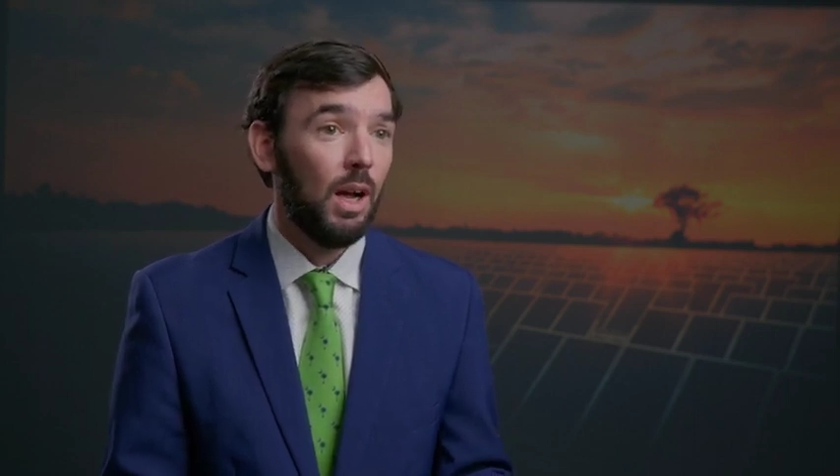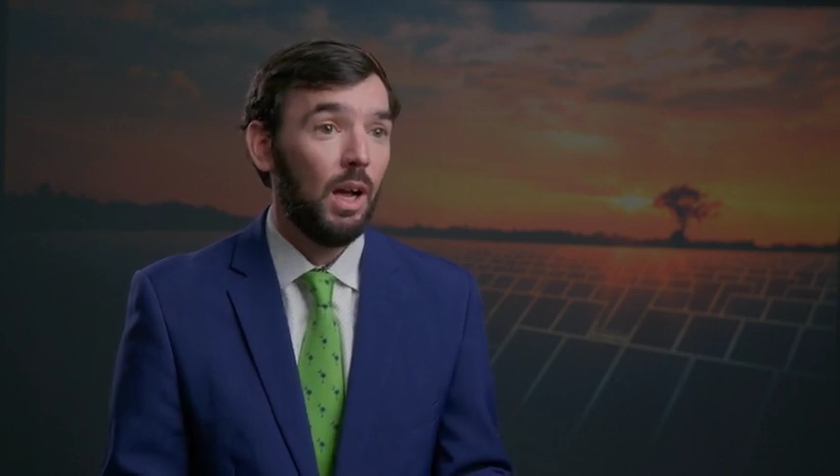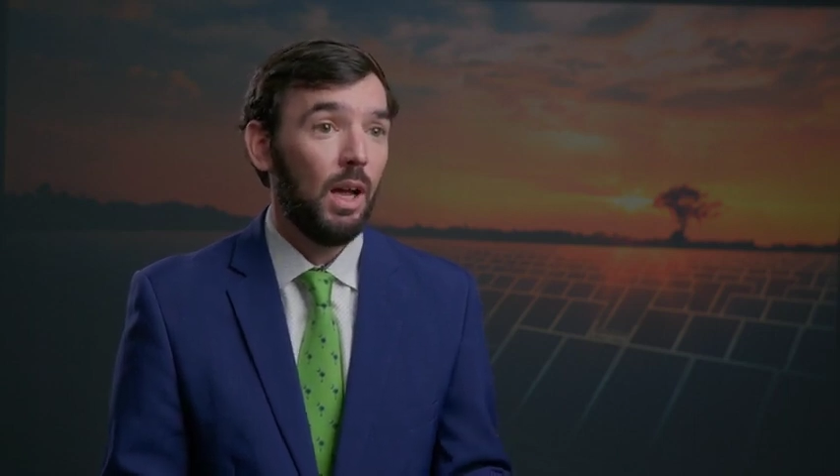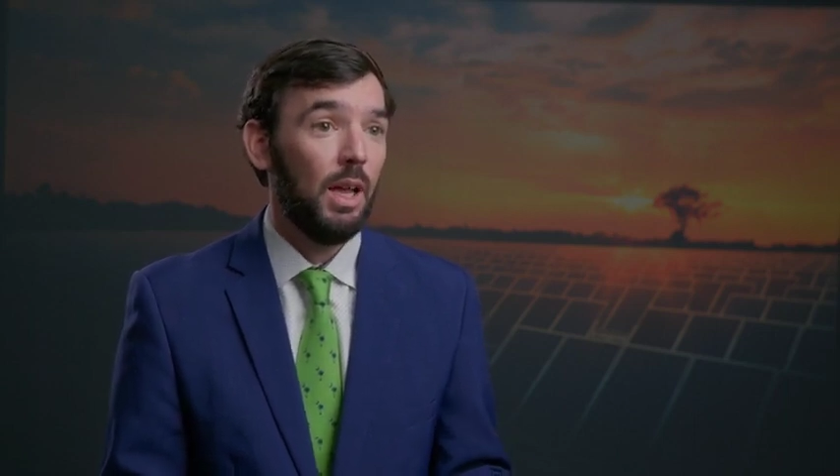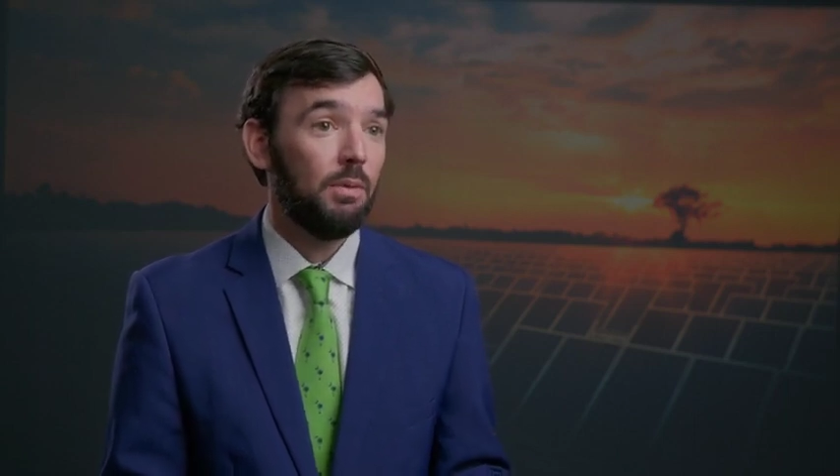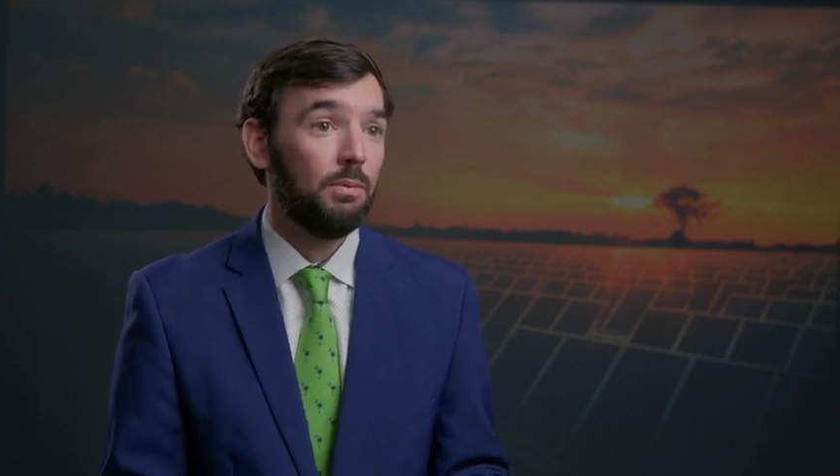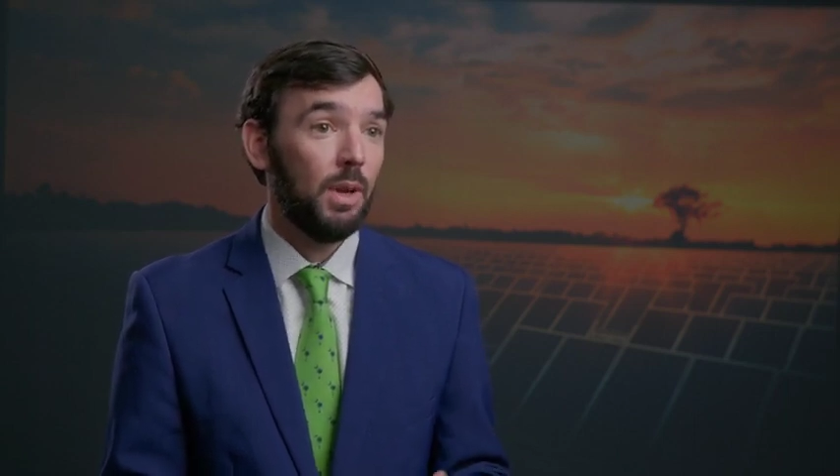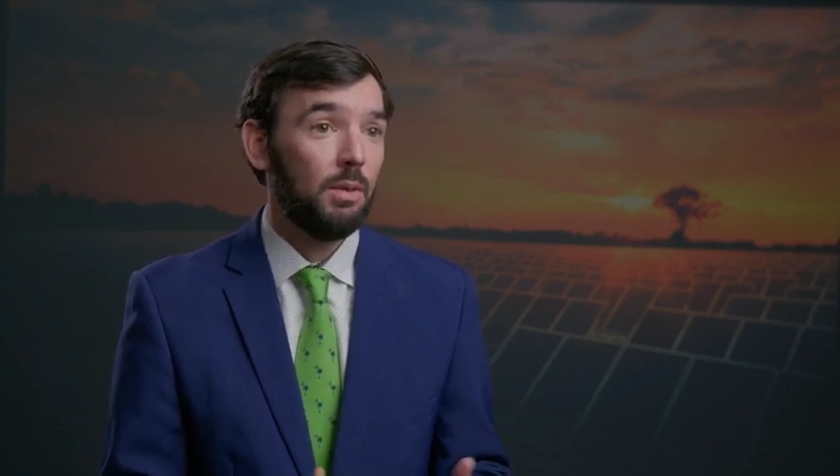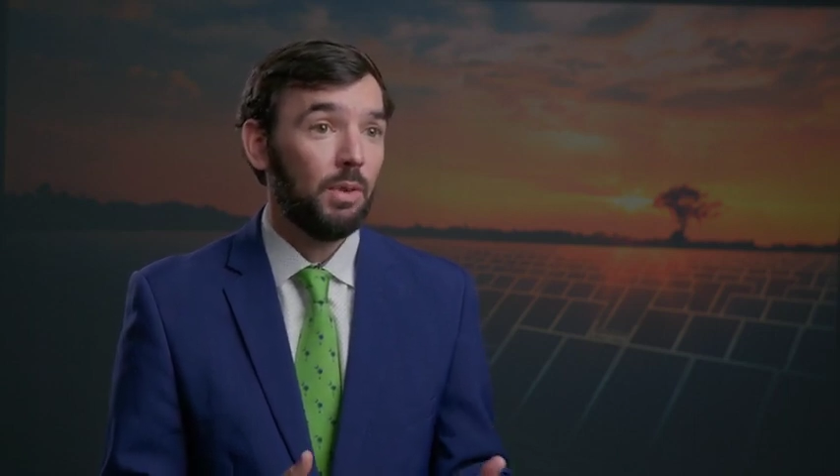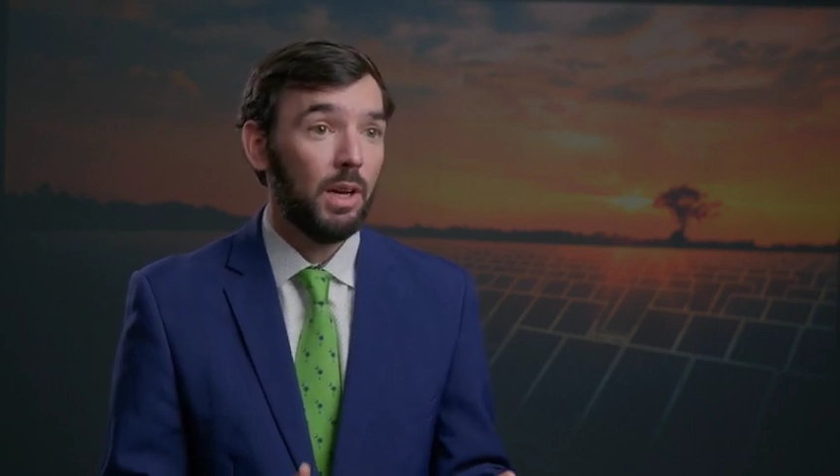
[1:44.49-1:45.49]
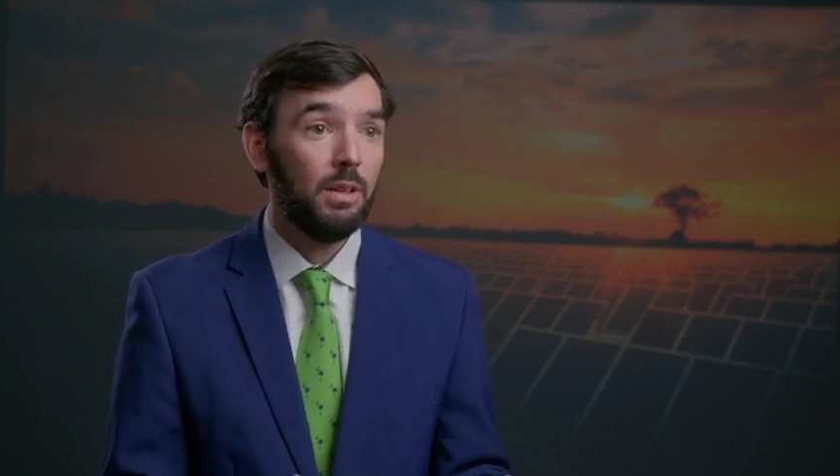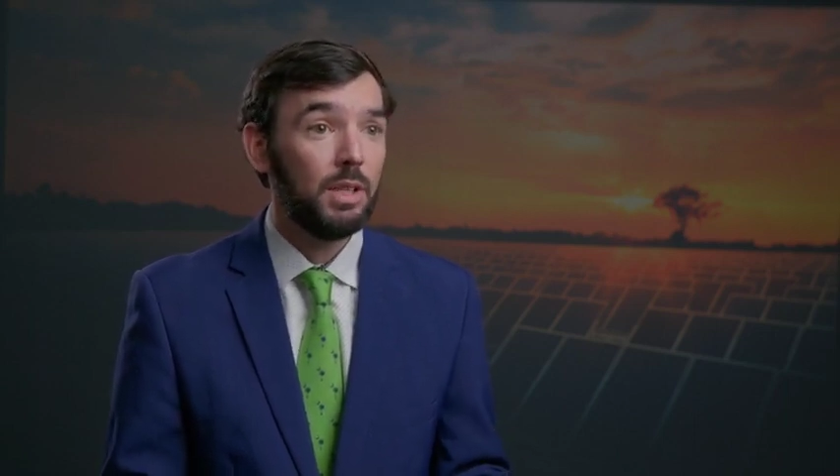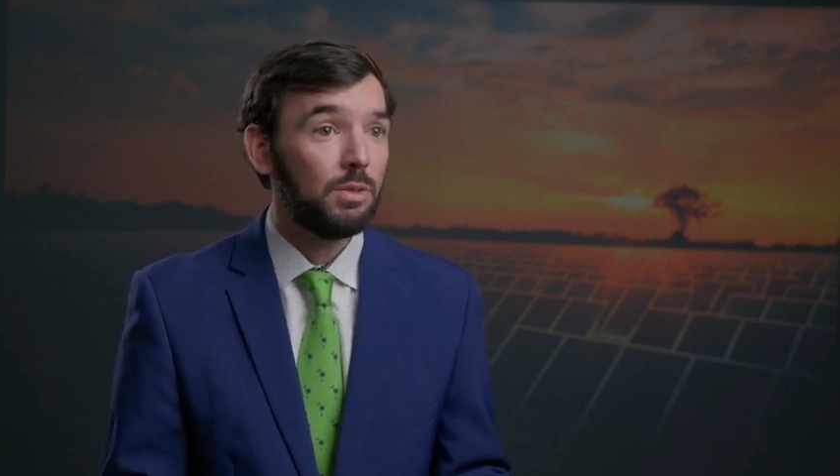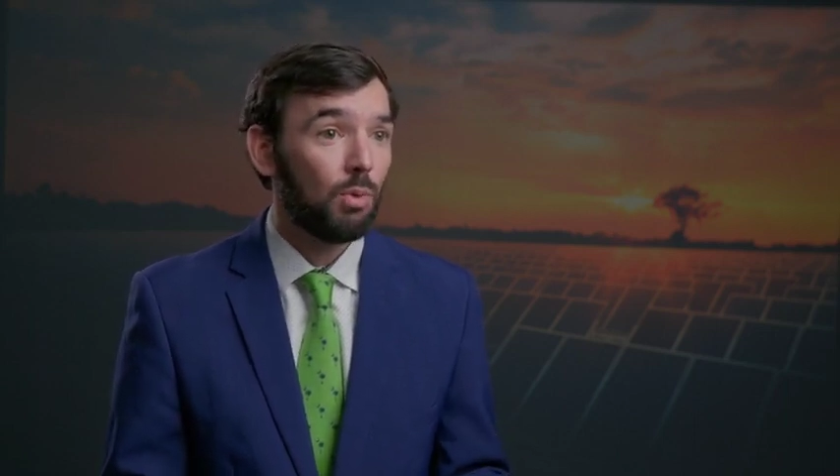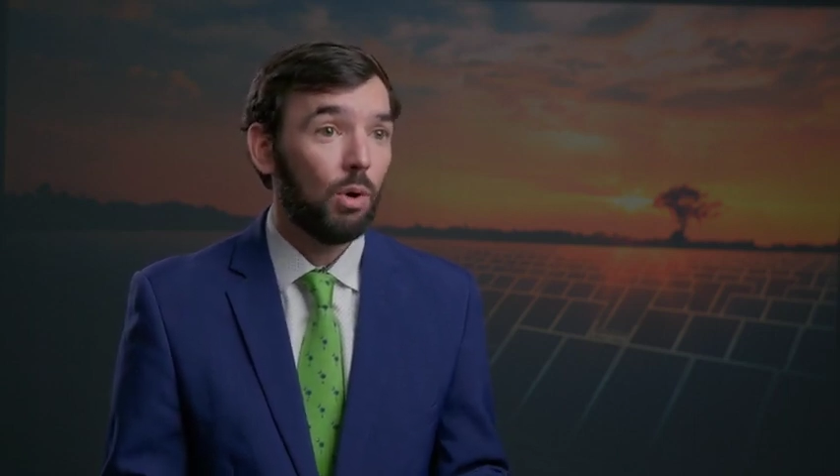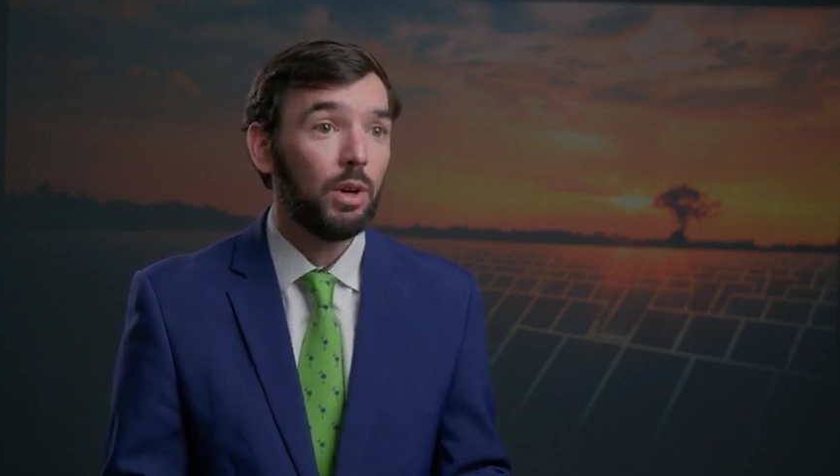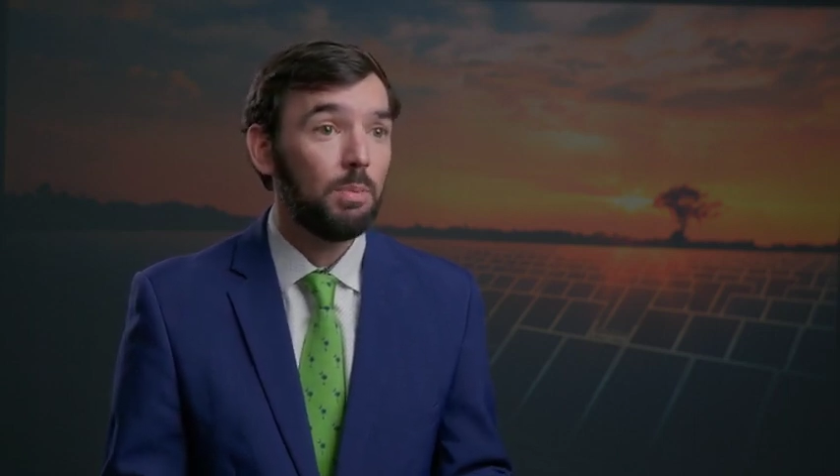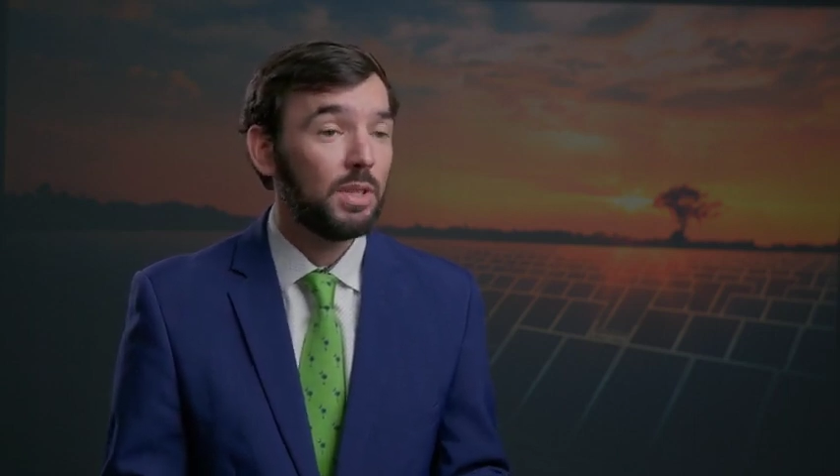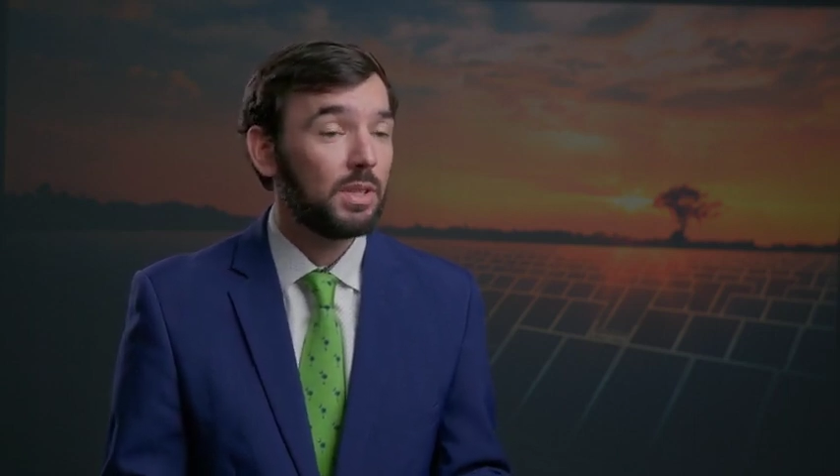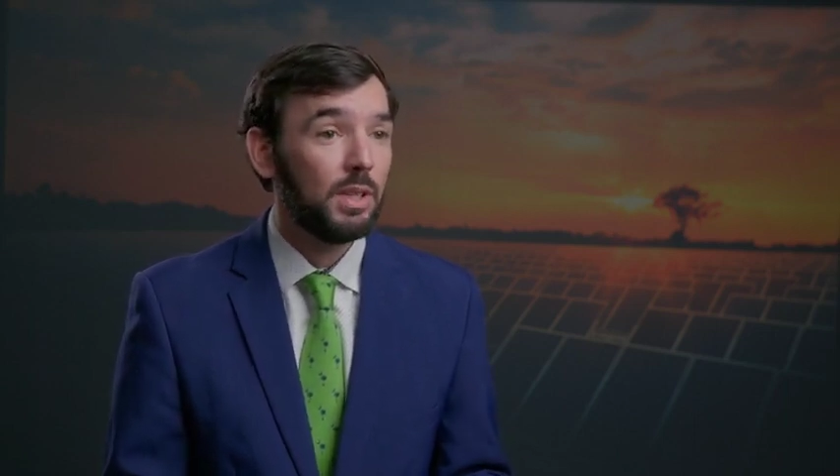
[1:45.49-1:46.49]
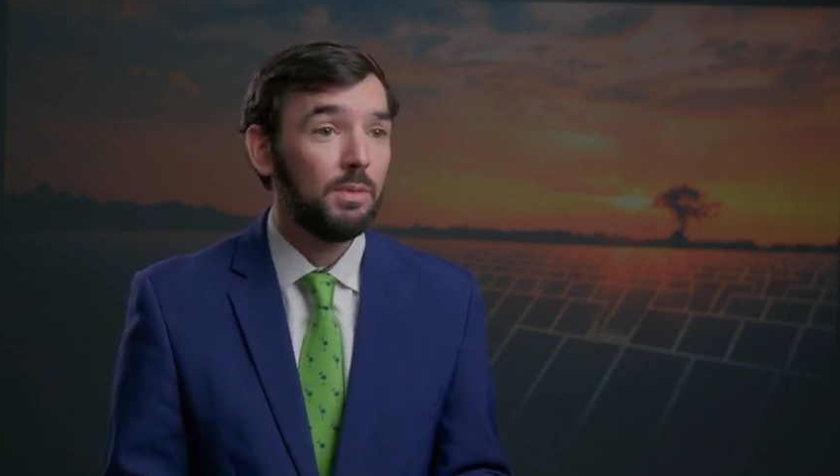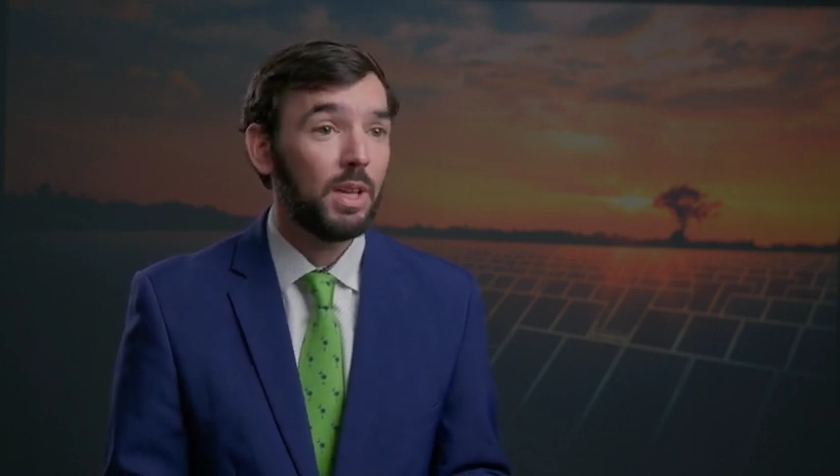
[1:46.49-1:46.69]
and frankly, he's rolled up his sleeves